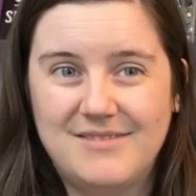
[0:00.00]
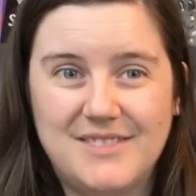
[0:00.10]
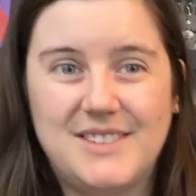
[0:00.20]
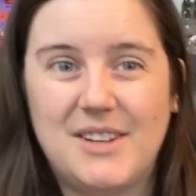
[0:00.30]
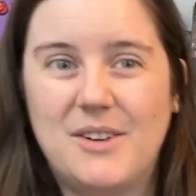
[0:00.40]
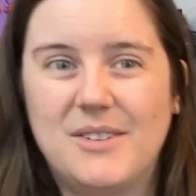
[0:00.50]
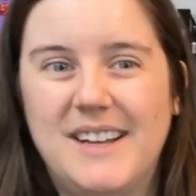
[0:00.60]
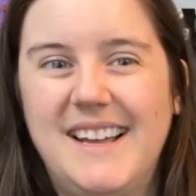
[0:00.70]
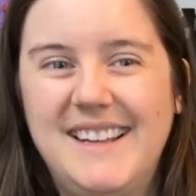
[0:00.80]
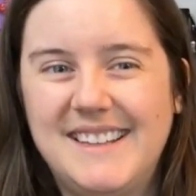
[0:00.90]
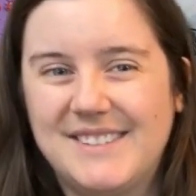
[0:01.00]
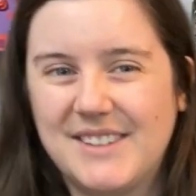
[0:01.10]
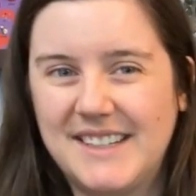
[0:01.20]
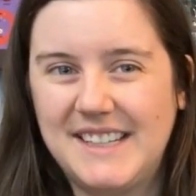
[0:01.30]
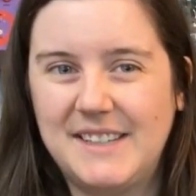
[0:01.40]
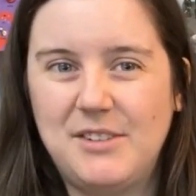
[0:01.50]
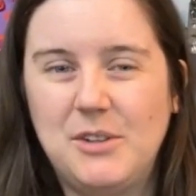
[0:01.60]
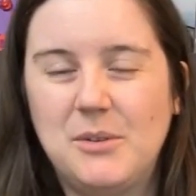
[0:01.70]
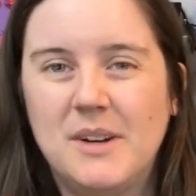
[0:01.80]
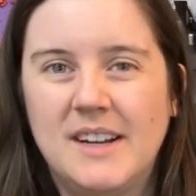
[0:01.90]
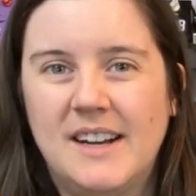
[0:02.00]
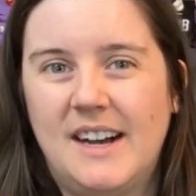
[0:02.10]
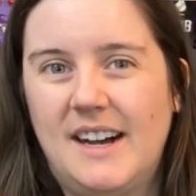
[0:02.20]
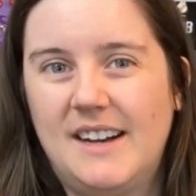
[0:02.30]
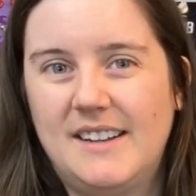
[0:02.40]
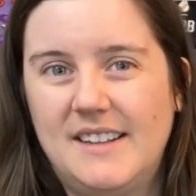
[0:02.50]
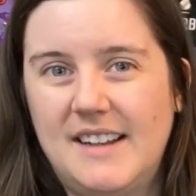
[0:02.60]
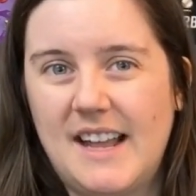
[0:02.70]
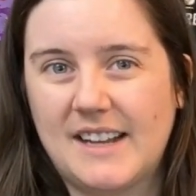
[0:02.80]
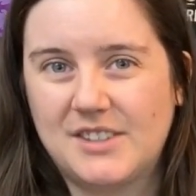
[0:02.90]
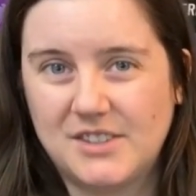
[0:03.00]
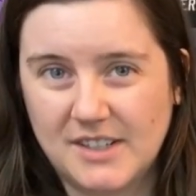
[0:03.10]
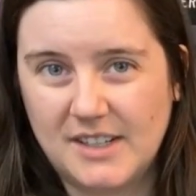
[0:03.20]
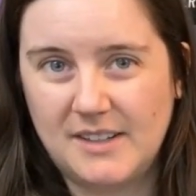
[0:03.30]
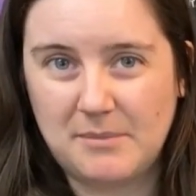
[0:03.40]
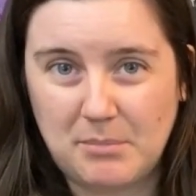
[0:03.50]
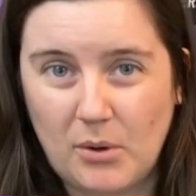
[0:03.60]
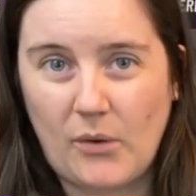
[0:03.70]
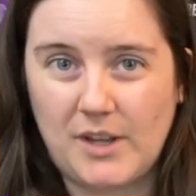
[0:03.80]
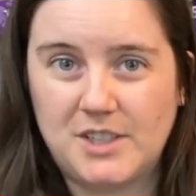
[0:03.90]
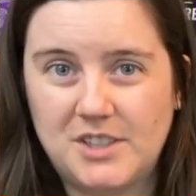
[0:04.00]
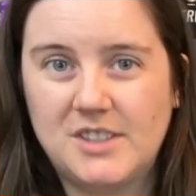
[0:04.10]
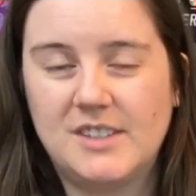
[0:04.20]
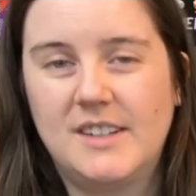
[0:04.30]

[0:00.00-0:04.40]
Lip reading: So it's going to give you an extra push.